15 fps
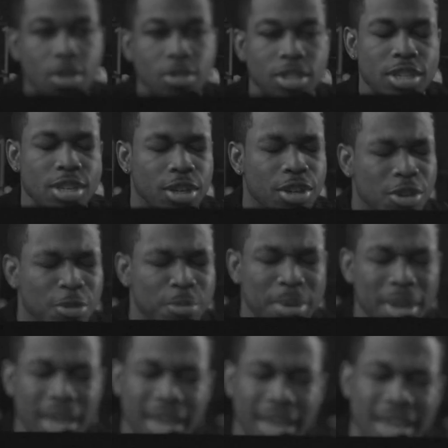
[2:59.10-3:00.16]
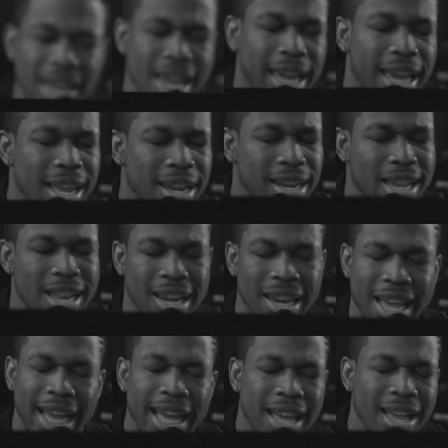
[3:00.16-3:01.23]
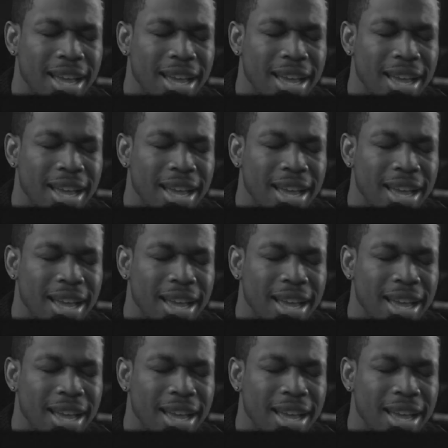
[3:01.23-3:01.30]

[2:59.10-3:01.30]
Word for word: close to being in